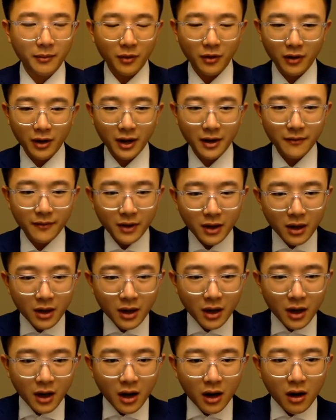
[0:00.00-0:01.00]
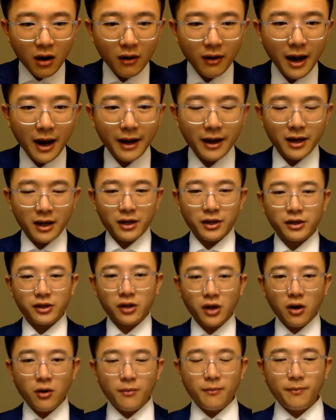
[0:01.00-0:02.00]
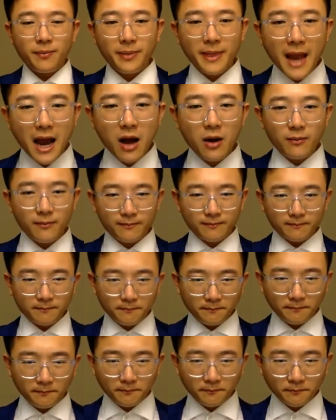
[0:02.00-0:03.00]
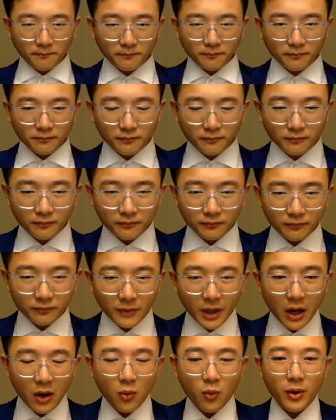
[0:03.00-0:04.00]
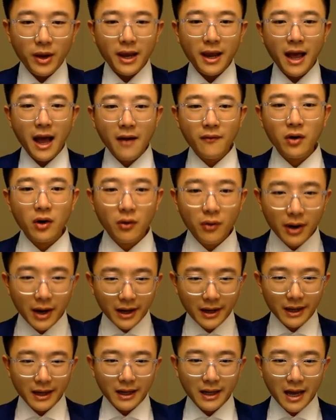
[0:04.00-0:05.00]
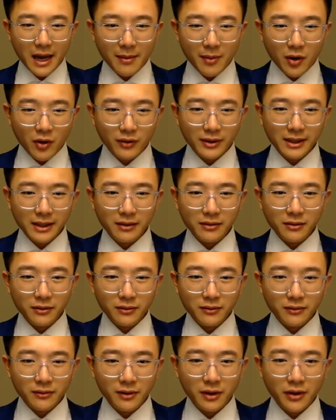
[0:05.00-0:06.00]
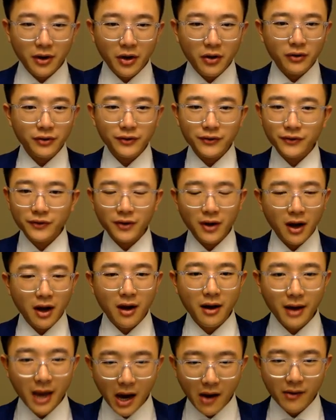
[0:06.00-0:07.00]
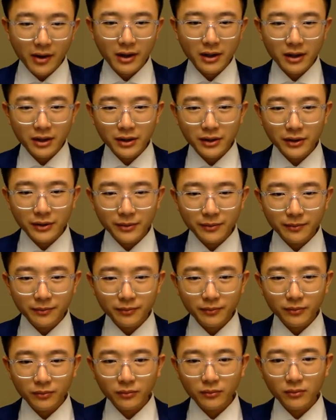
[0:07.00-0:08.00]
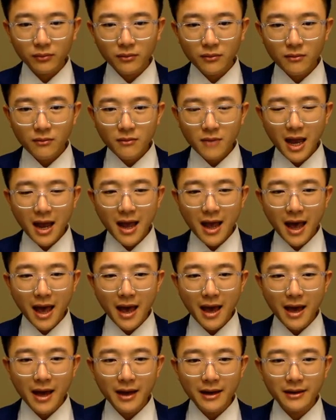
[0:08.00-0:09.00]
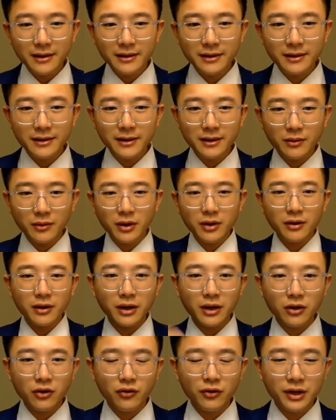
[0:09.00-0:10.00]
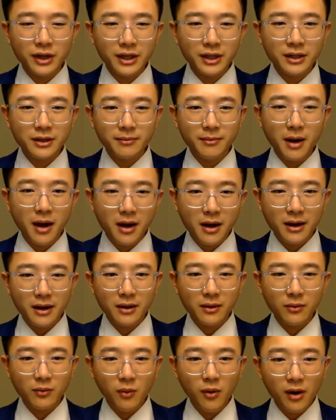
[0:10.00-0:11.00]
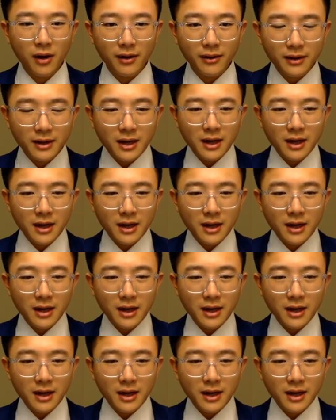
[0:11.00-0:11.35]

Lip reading: Okay, all right, so now we have already labeled those characters, and we're going to increase by 1.